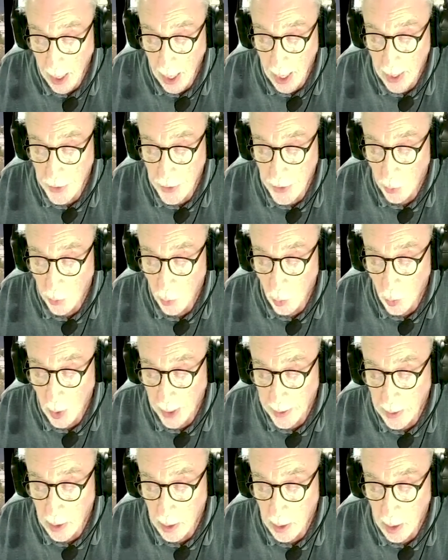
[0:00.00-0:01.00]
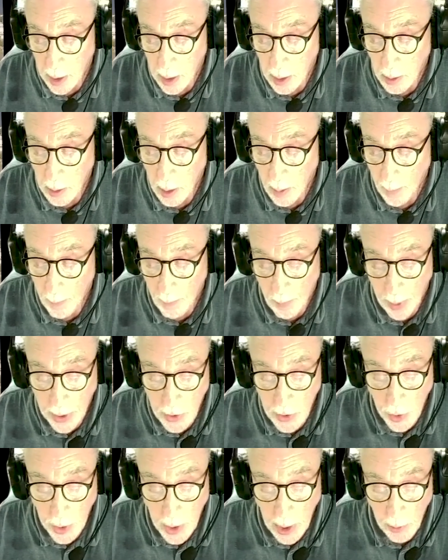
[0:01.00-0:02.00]
as a regular
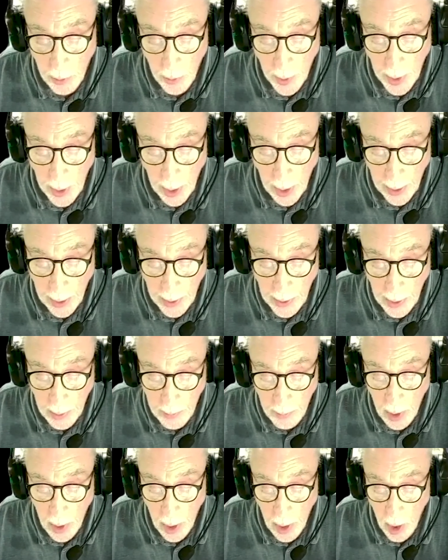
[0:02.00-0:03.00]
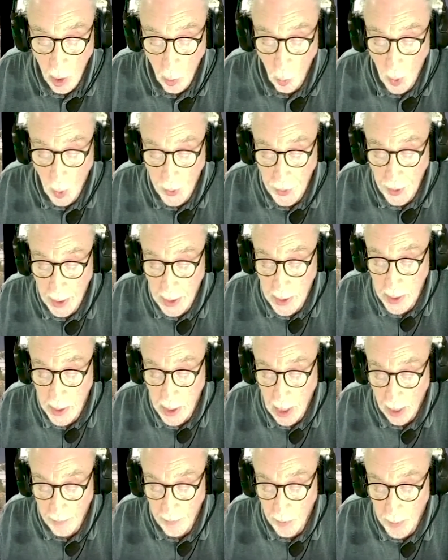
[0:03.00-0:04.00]
budgetary item within
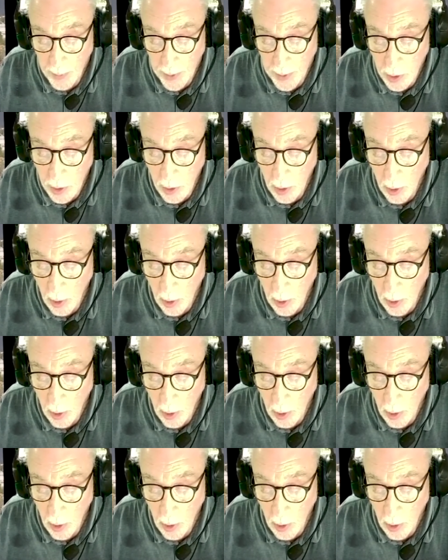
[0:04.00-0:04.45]
government,